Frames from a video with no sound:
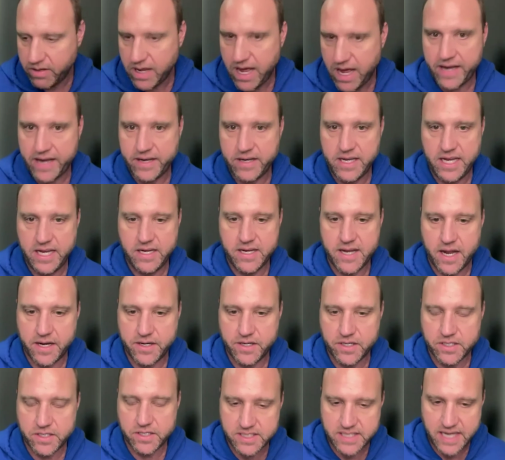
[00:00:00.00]
you need to
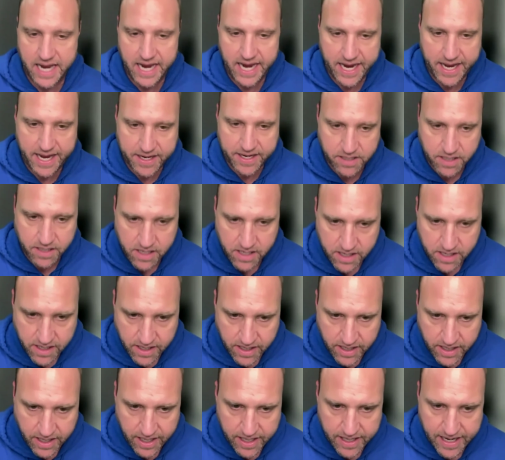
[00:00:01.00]
understand.
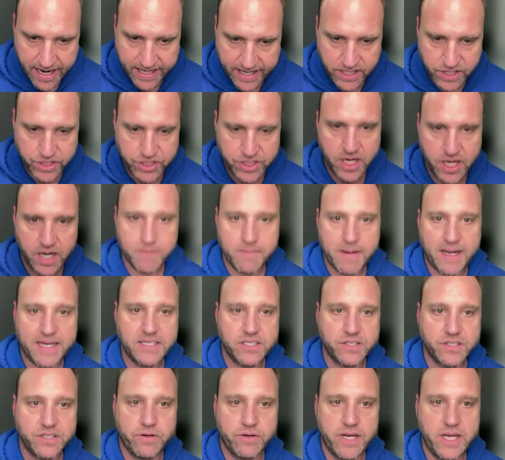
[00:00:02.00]
And I can share my
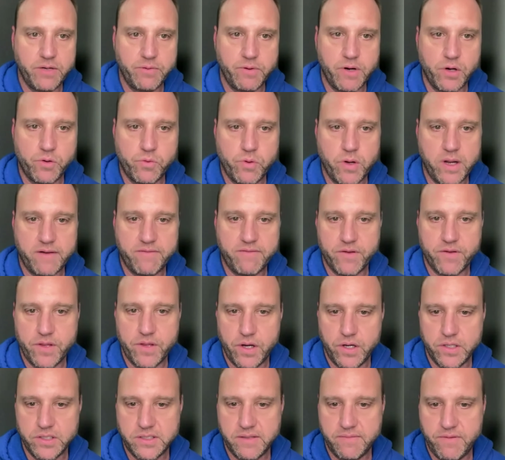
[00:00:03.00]
screen real quick for
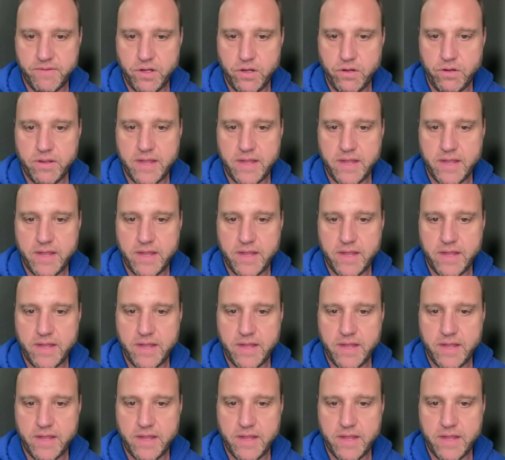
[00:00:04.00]
those of